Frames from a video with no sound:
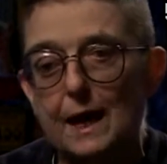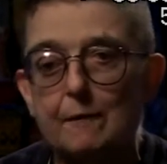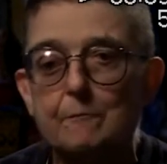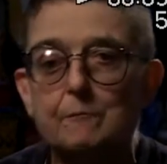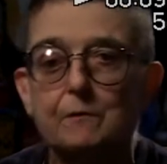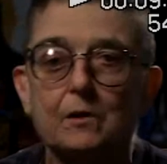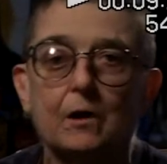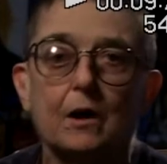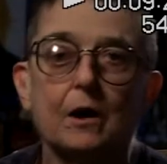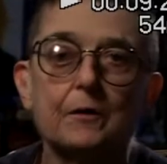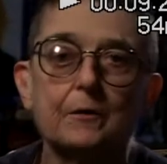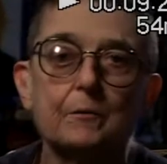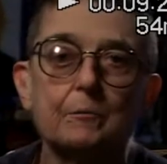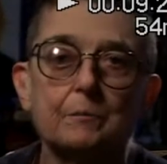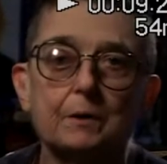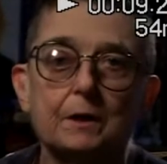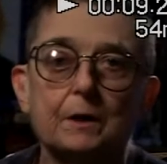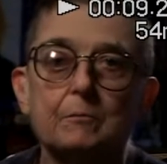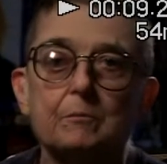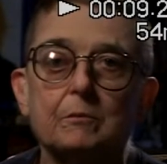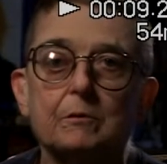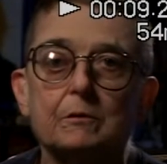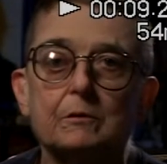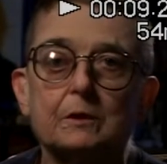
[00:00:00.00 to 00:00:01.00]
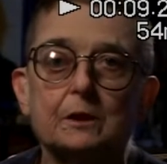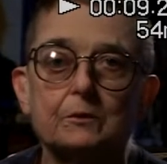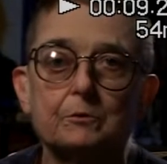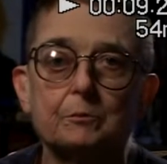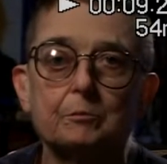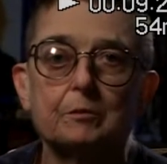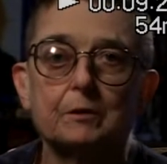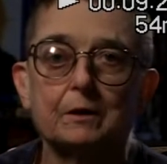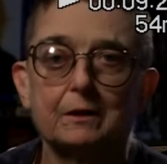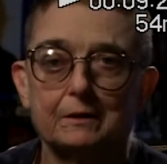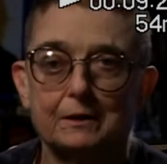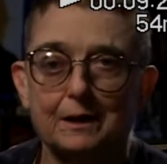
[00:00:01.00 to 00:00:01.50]
happened to other people, let's
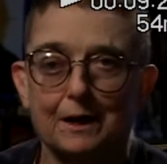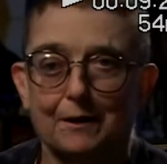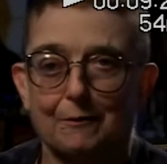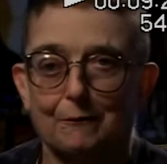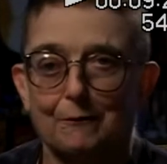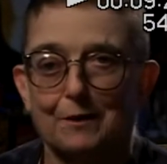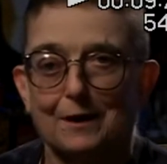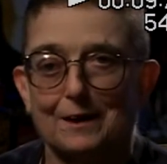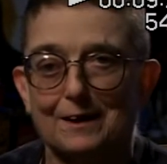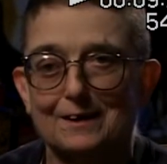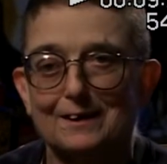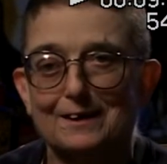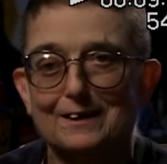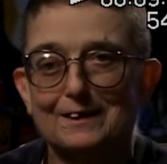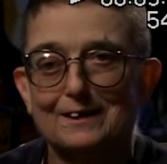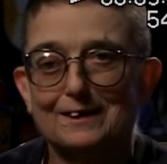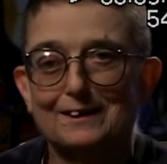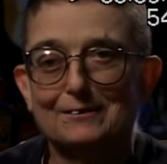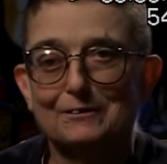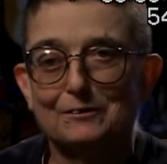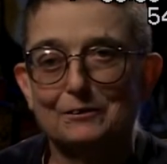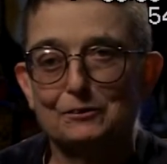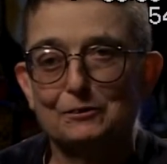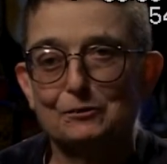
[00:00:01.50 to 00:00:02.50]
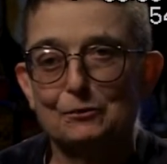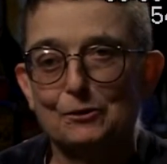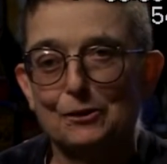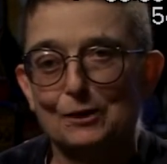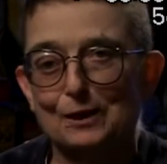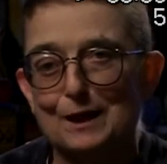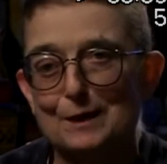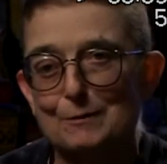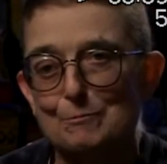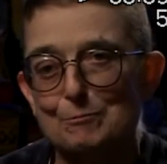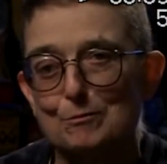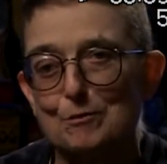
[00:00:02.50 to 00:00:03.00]
put it that way. It was sort of
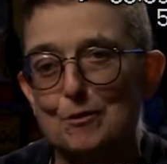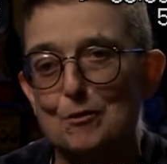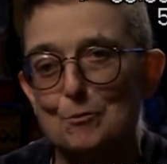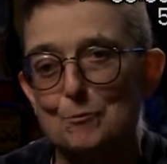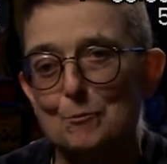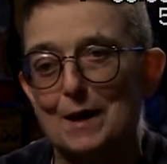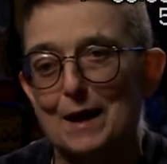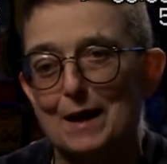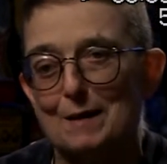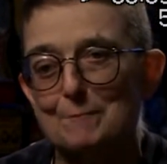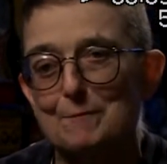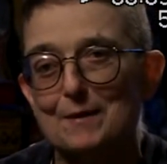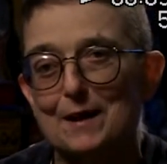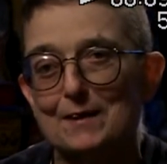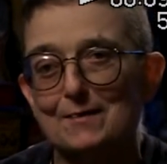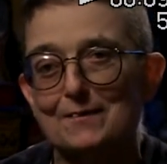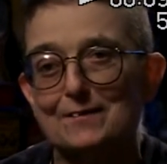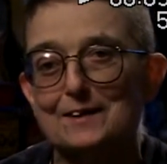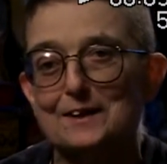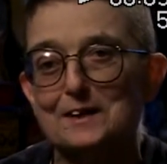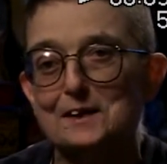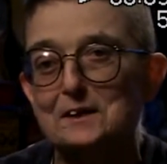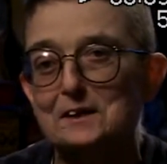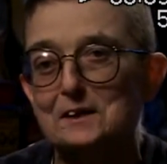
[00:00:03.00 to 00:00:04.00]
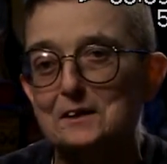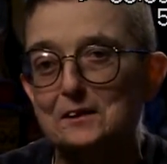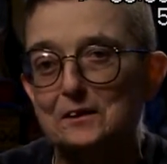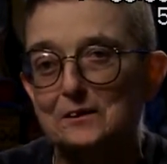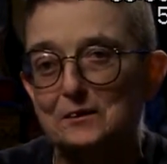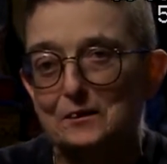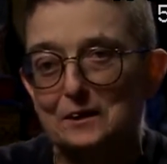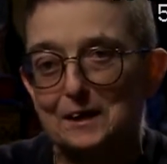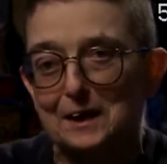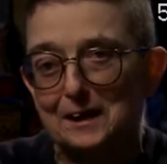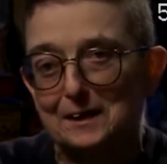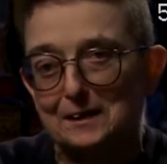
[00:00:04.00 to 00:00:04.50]
like Brokeback Mountain. He didn't
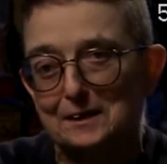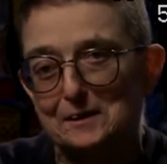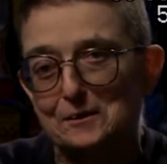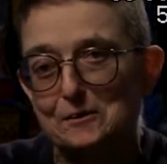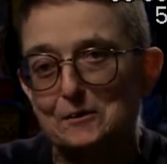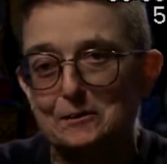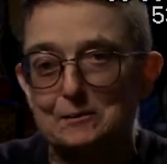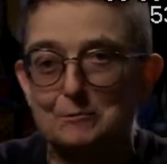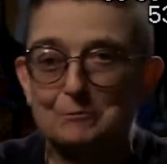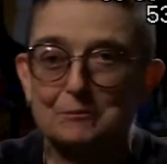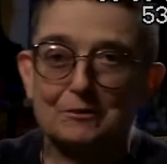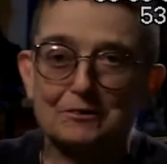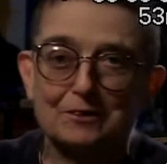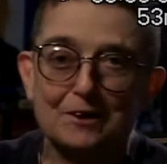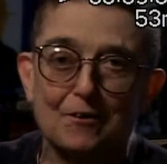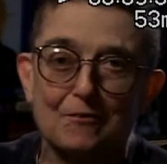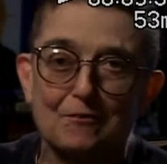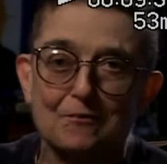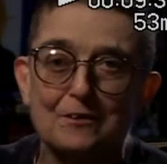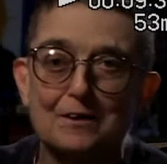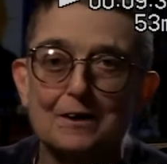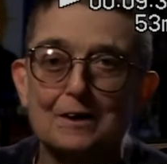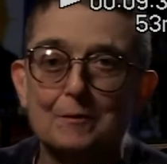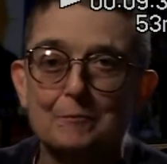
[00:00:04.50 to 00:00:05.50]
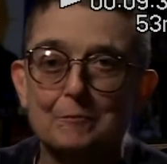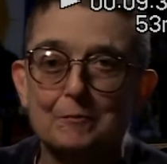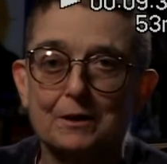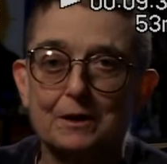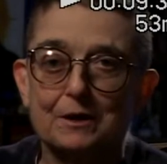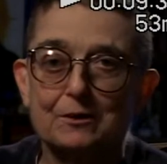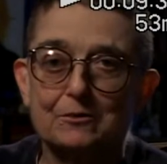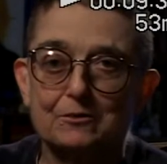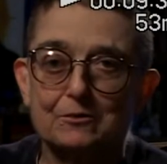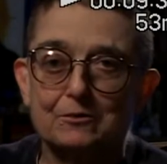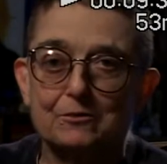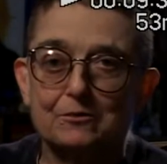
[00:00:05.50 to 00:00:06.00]
get killed himself, but
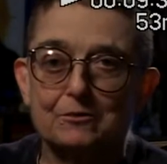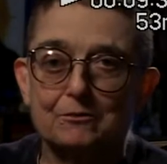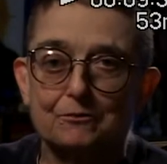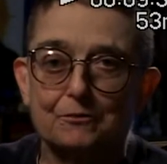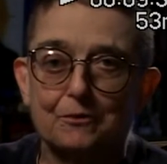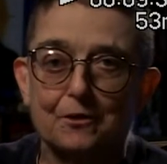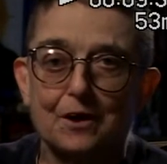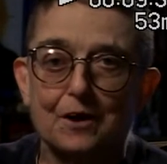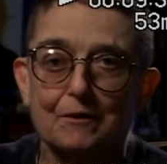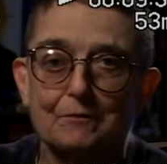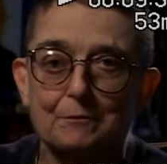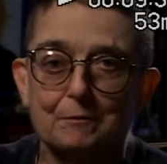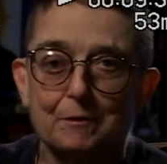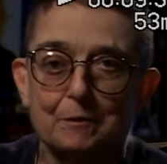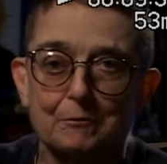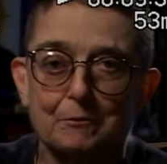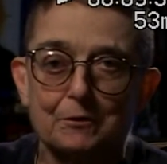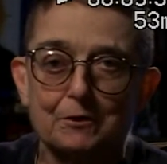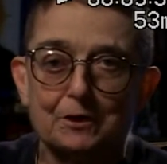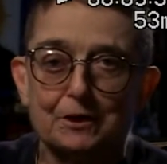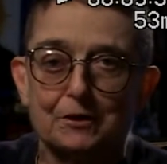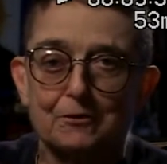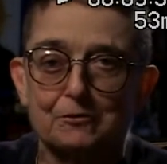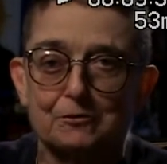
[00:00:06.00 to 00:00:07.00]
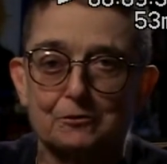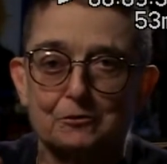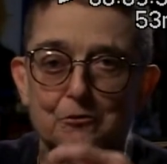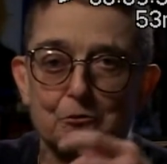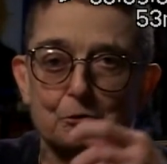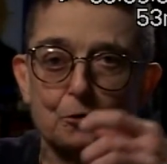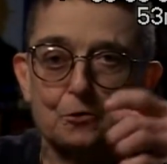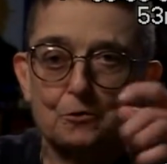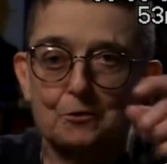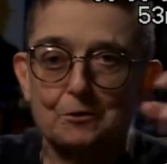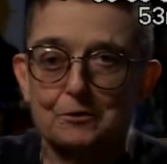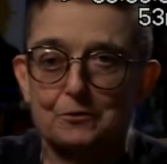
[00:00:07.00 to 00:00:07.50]
he fought. Remember, he tells a
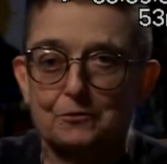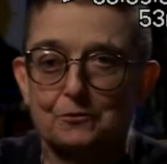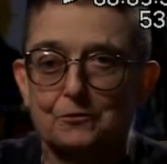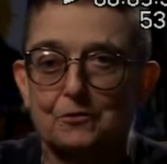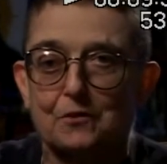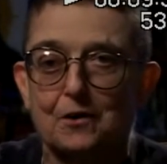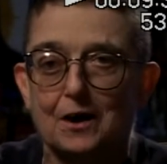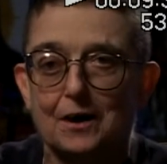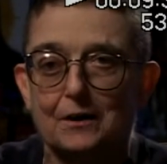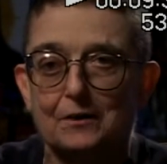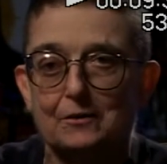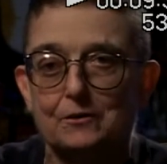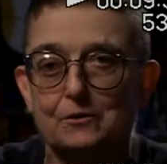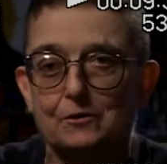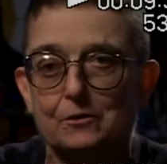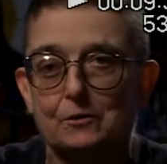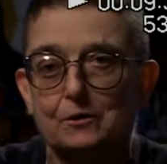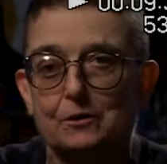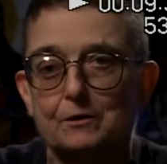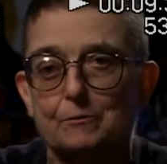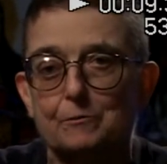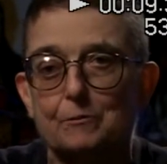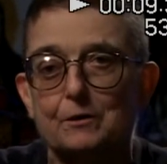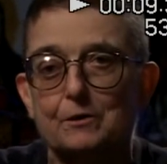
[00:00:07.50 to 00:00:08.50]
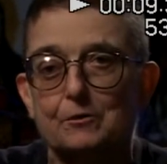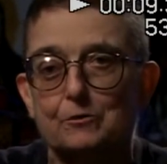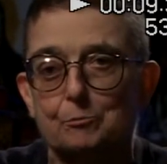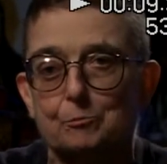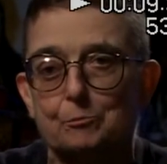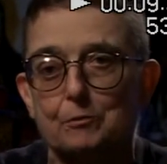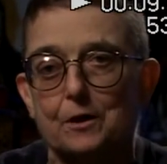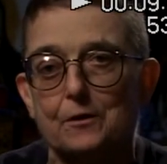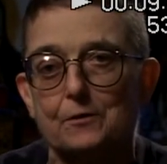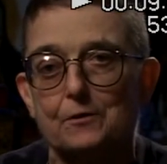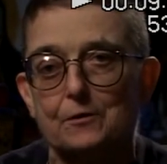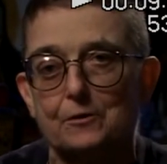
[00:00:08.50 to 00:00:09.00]
story, his father took him and his
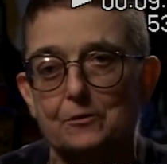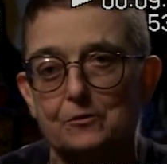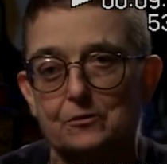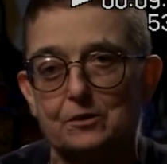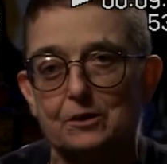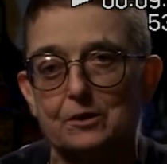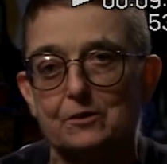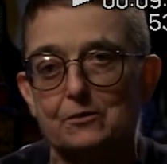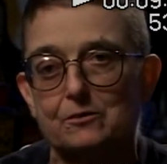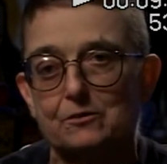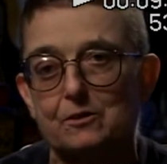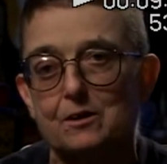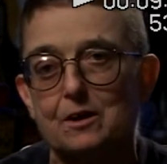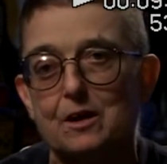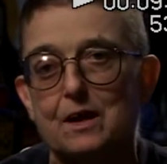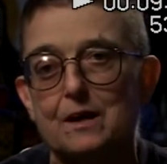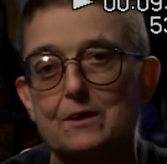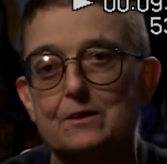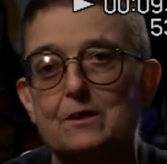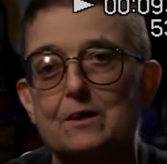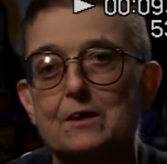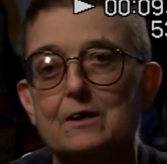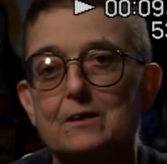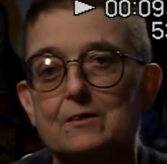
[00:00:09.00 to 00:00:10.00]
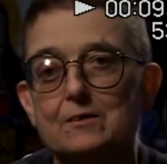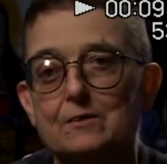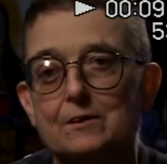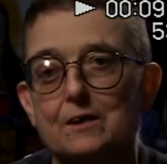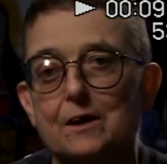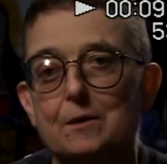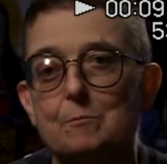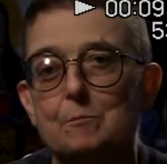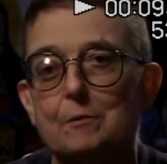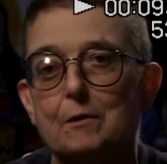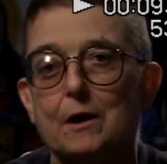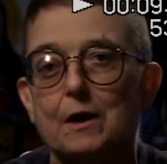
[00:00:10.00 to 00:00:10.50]
brother to see this guy,
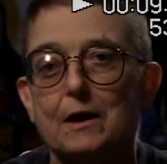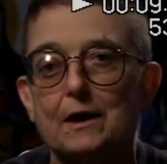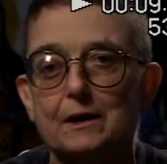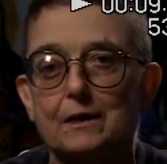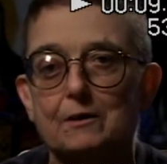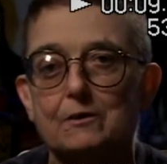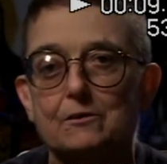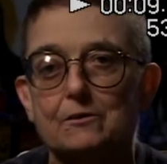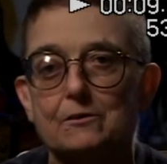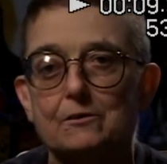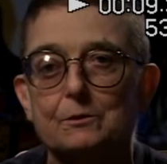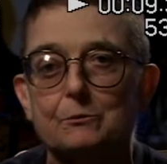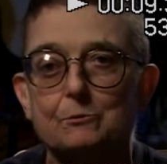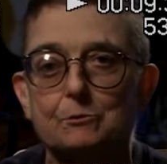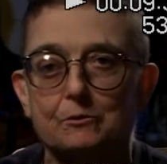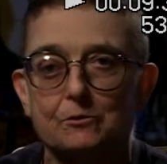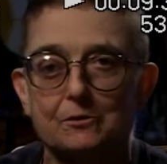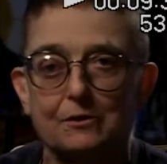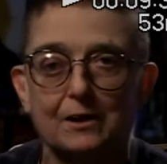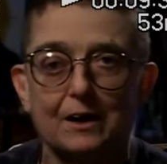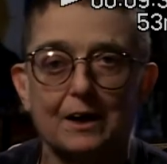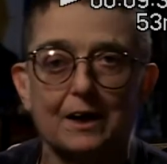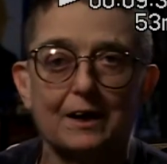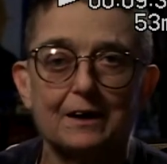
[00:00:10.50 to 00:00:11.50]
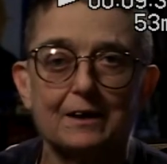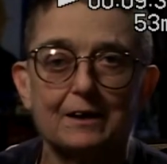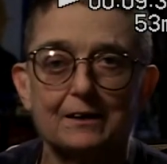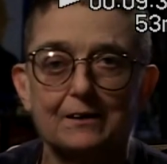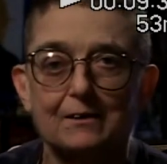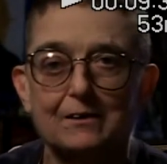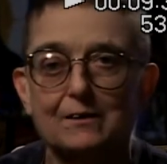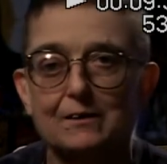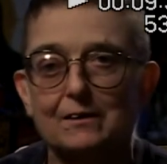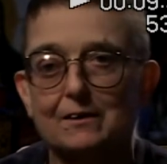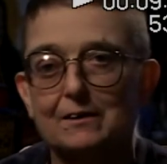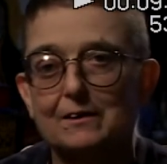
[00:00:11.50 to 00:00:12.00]
dead body, because he was gay,
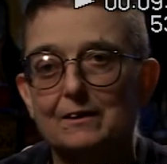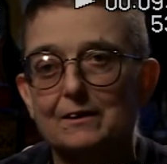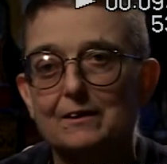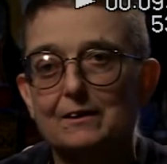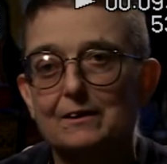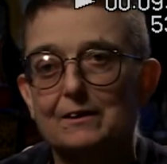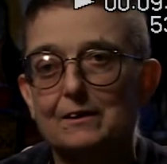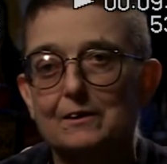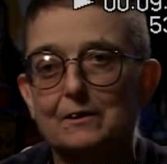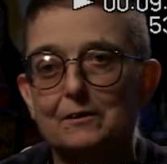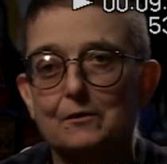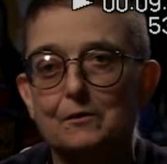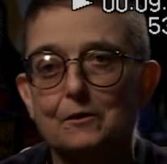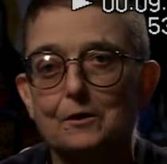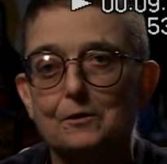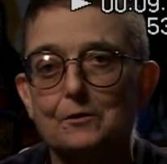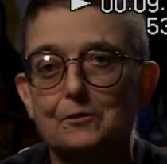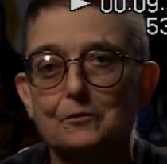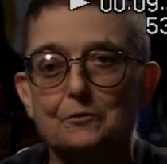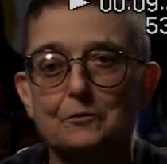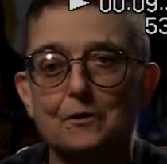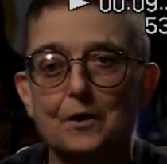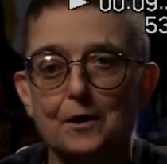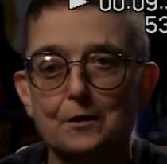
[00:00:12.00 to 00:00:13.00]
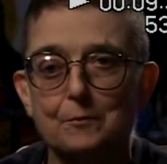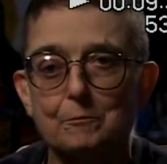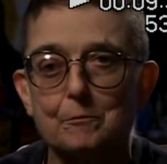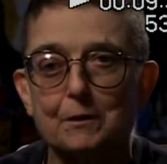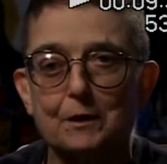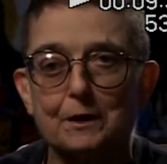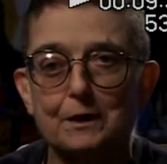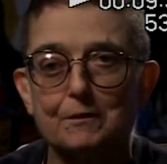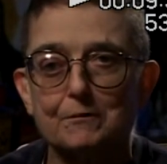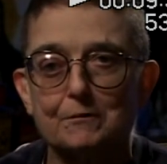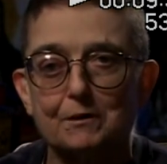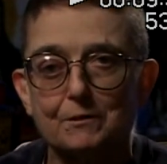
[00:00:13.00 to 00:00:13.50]
and He thought his father
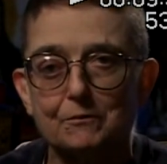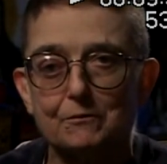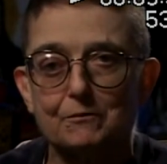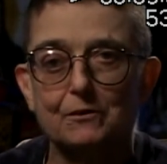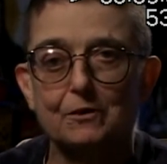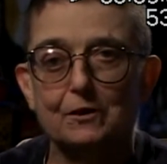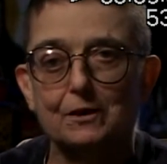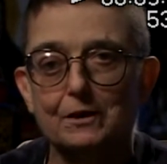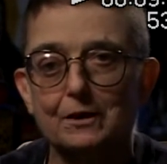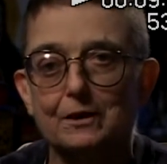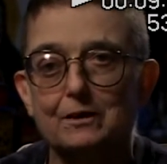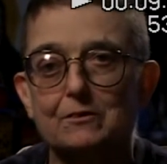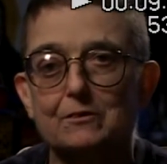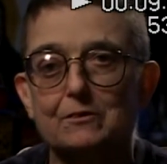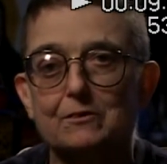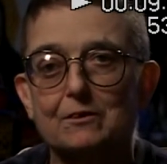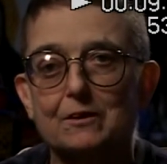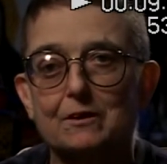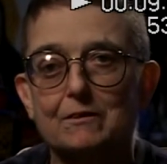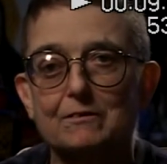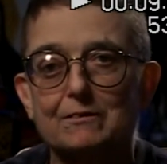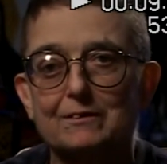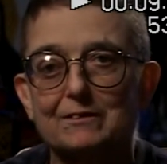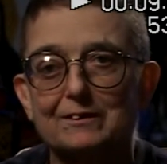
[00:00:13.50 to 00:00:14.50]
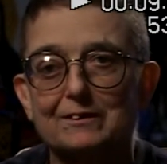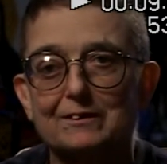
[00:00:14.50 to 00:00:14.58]
might even have done it and stuff.